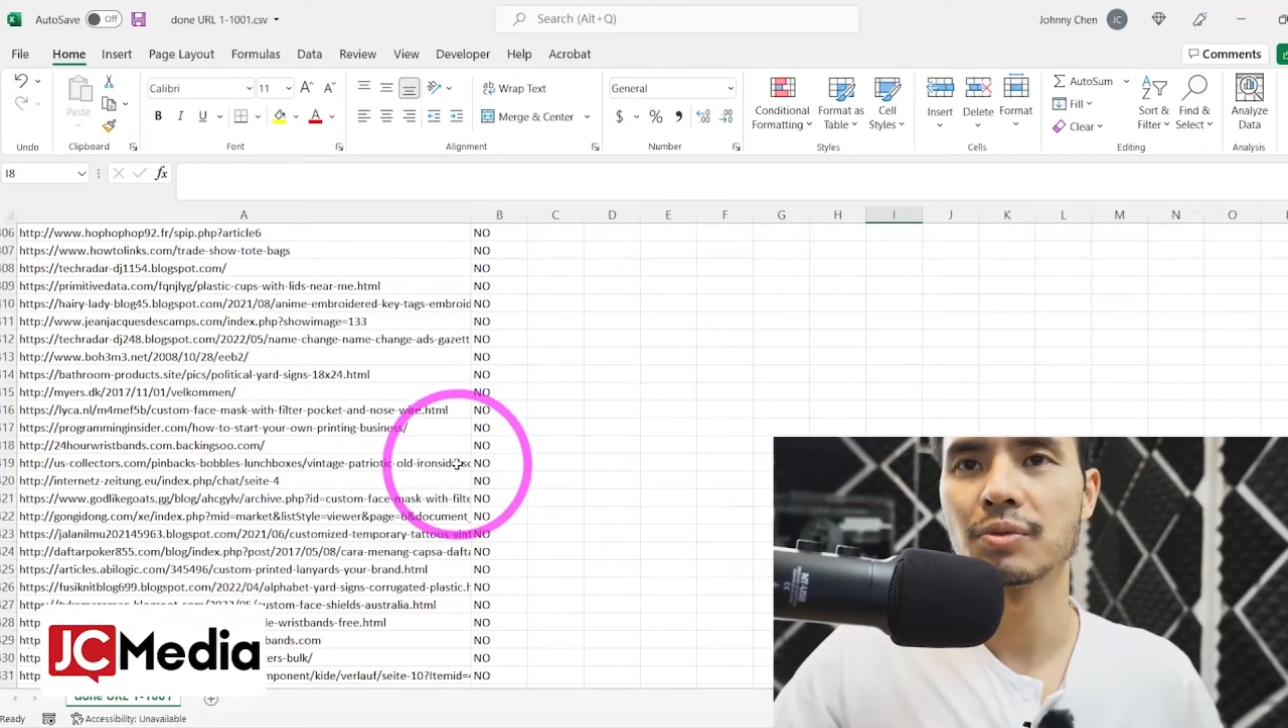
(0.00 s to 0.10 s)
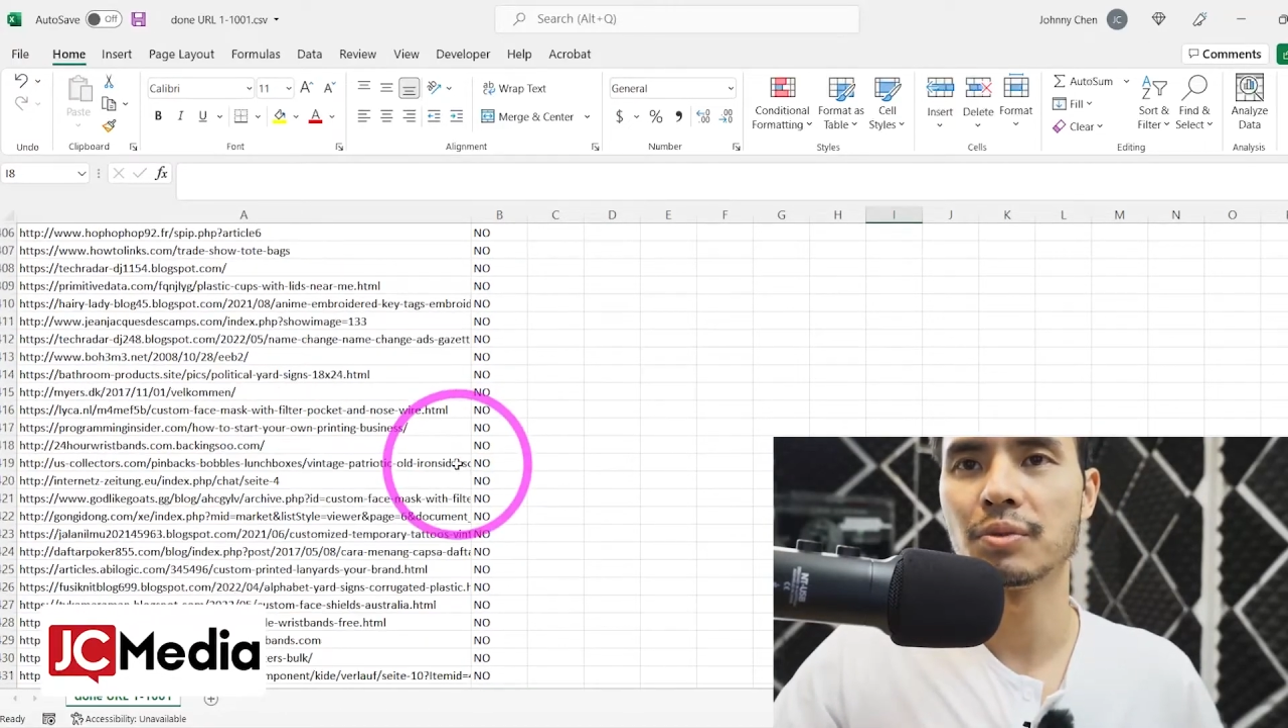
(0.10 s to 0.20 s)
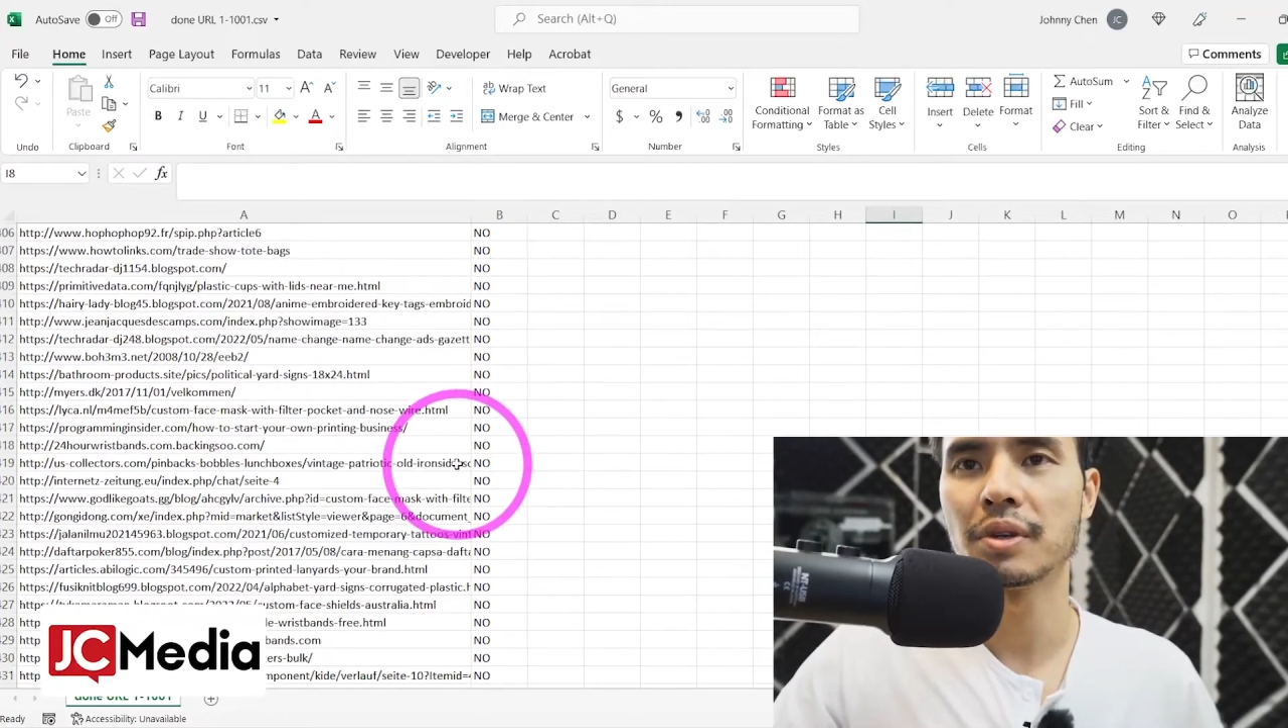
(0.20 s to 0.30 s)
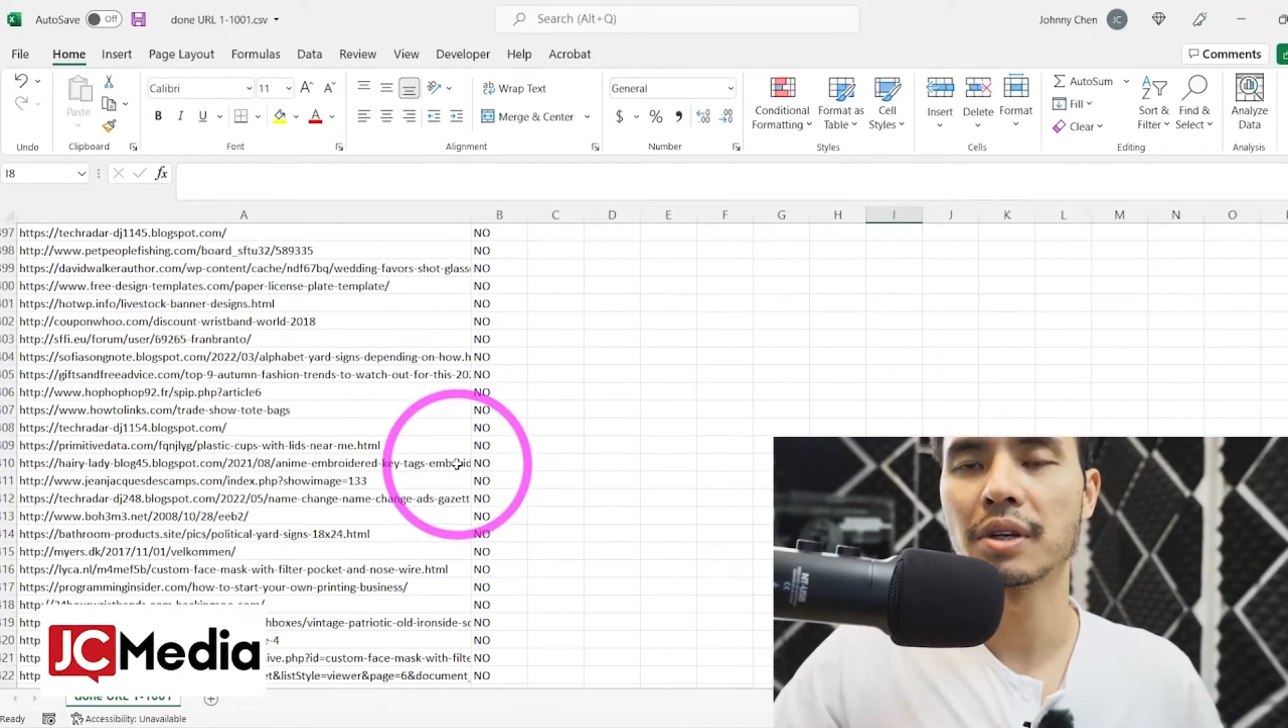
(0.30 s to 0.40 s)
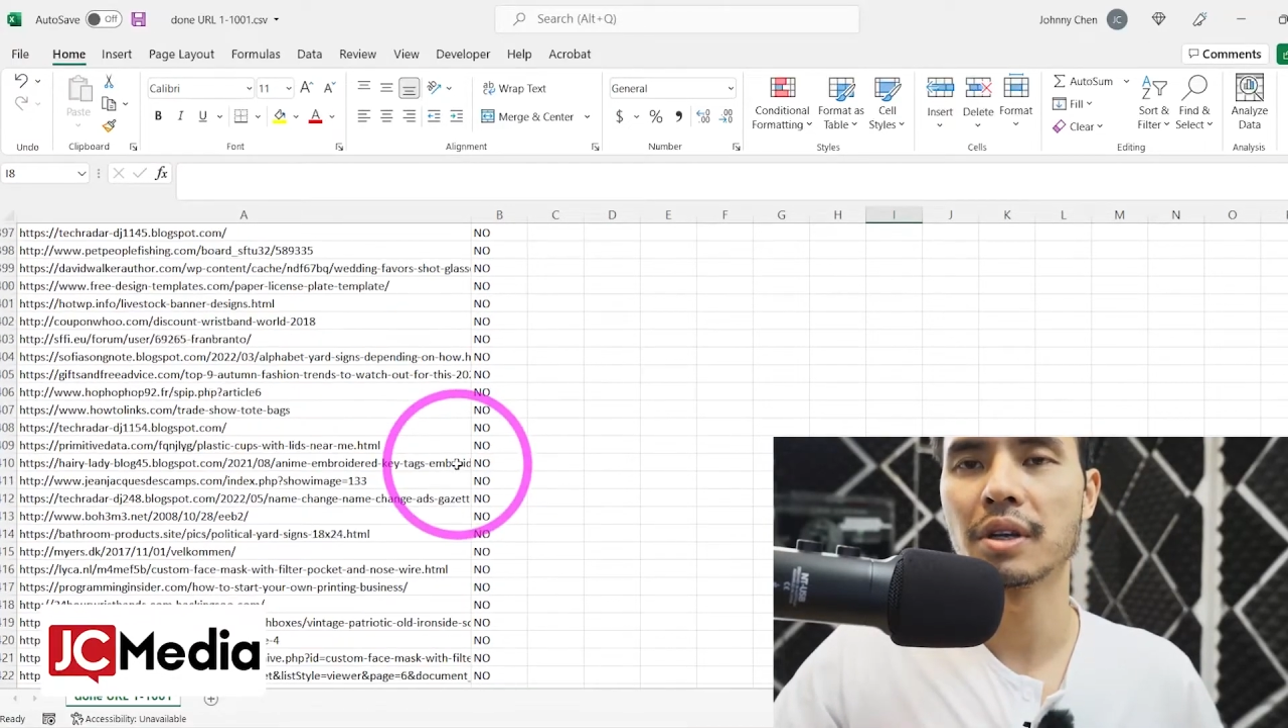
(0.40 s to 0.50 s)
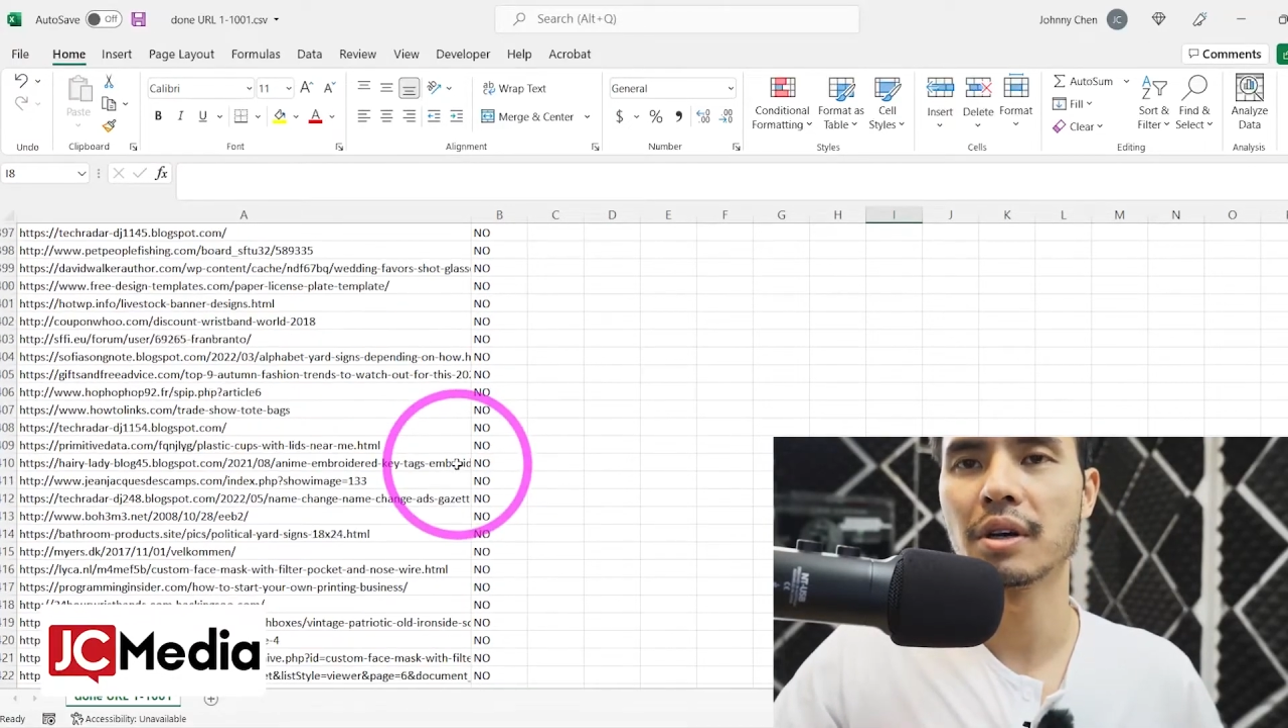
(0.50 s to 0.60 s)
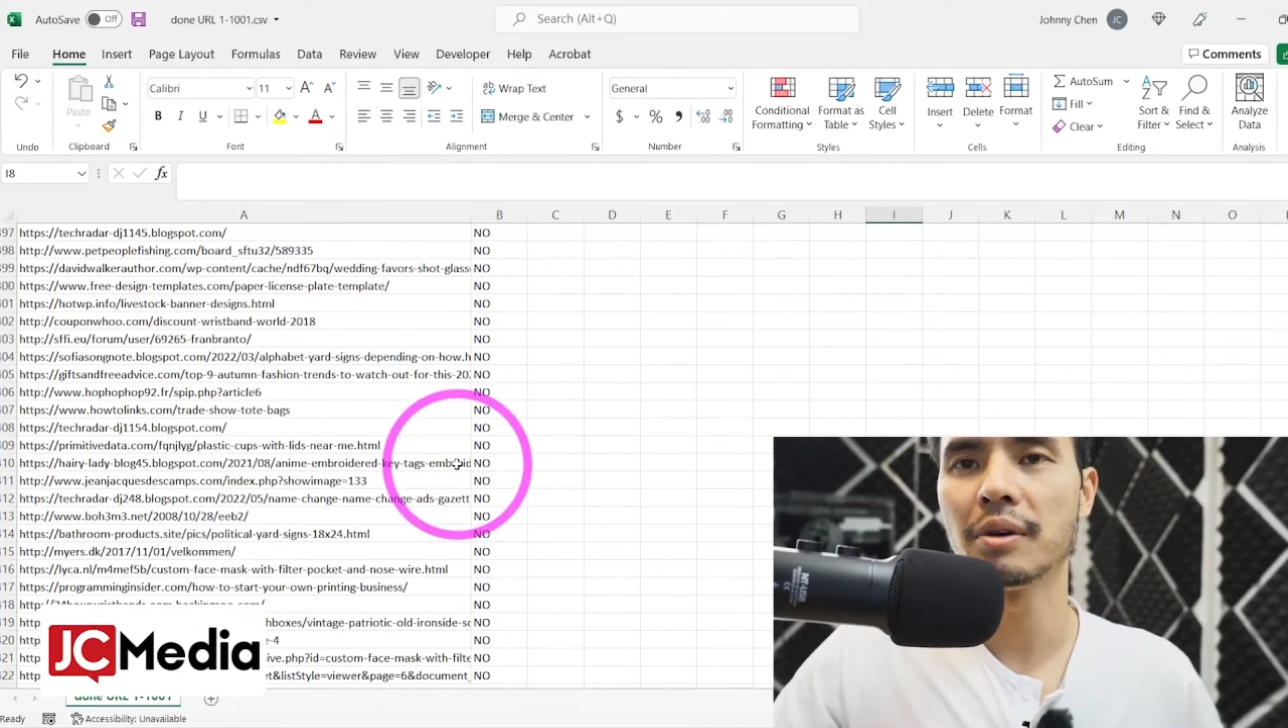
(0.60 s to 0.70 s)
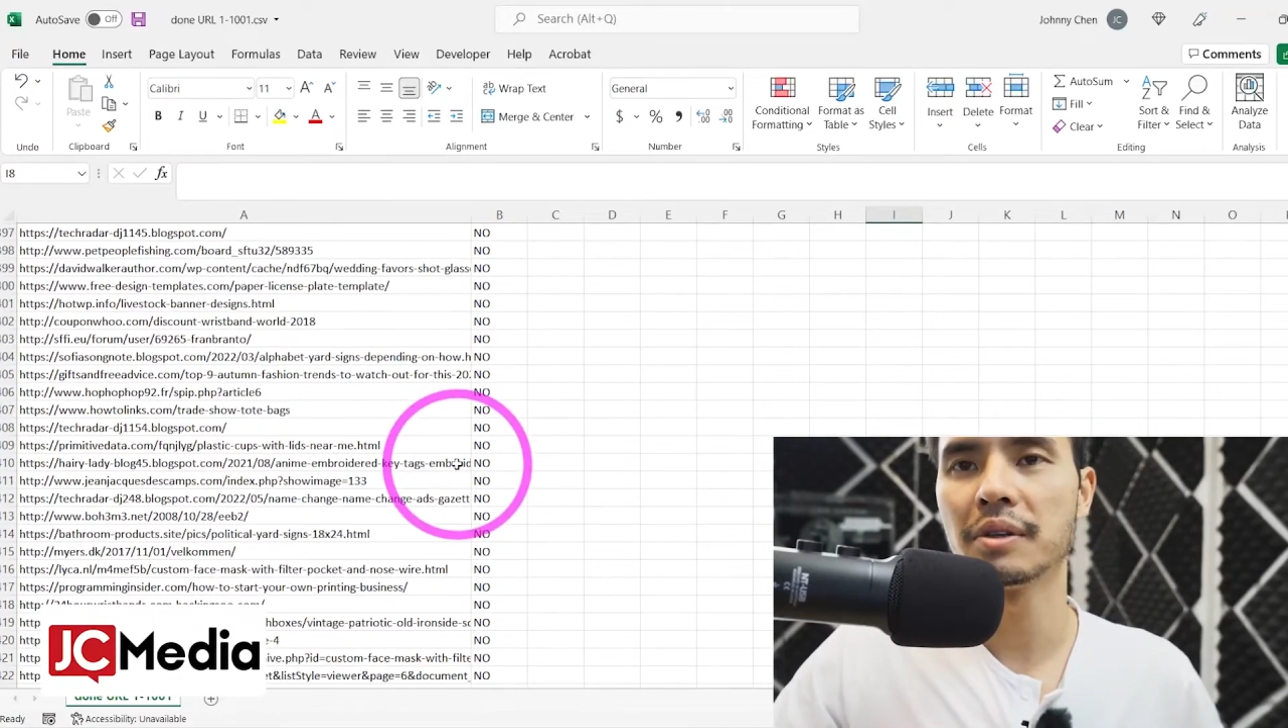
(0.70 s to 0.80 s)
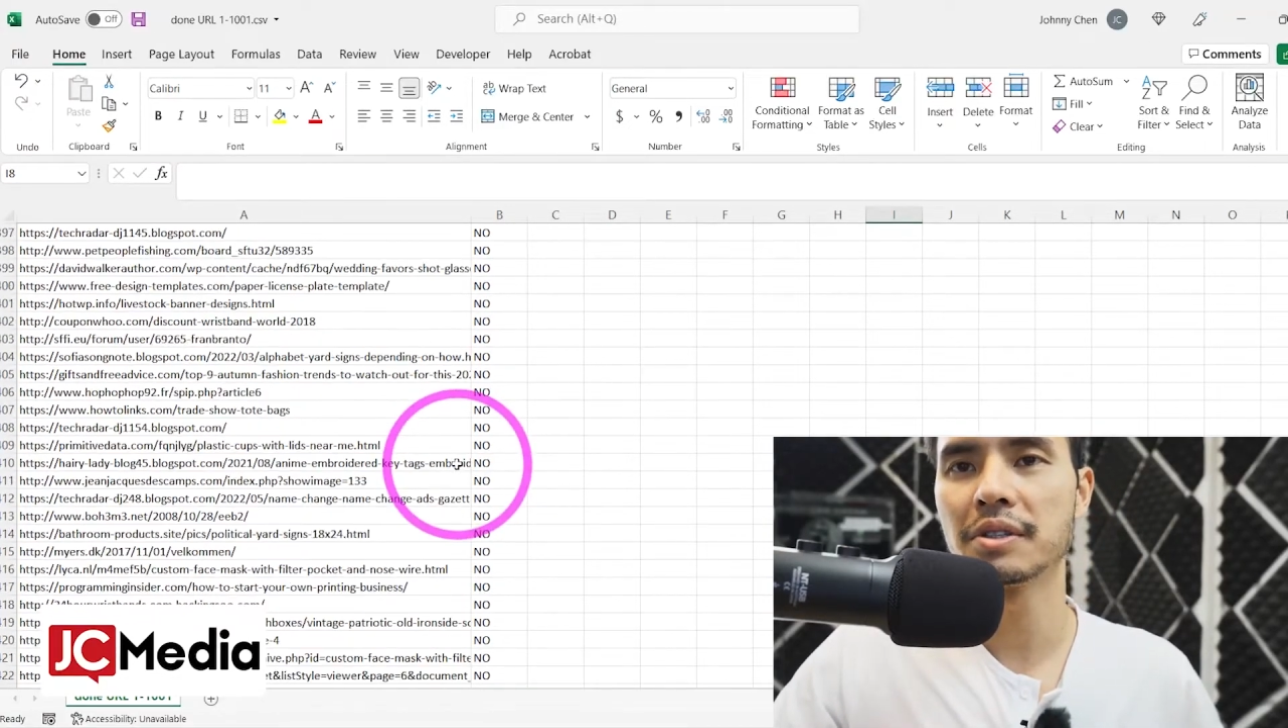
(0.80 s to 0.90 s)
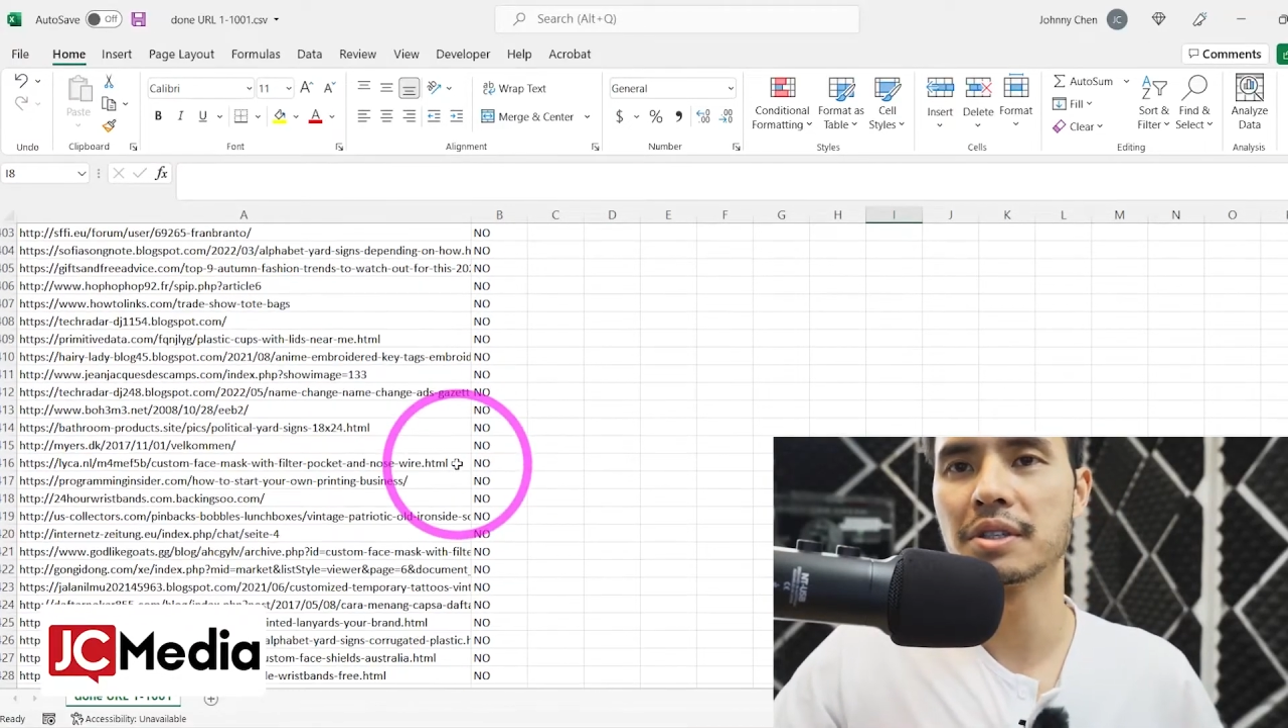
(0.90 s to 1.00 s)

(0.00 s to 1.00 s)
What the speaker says: we're going